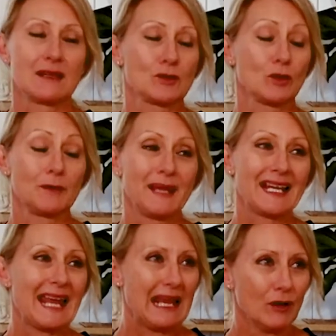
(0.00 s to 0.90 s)
all about
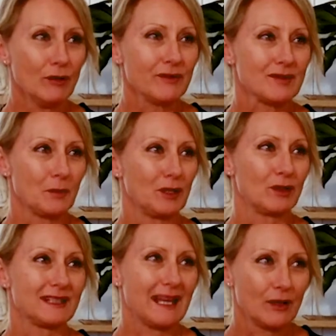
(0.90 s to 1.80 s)
health. So we look at
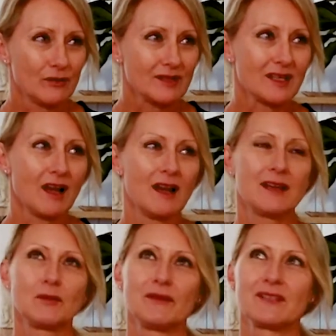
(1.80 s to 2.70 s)
the health side.
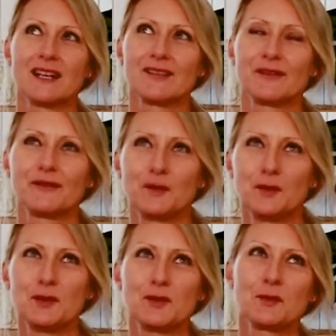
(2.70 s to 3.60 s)
We've done
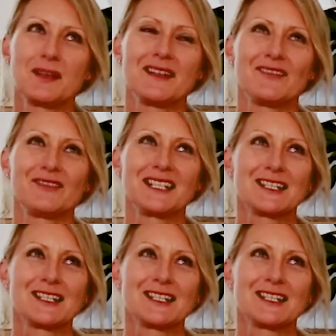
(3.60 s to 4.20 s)
food. We've done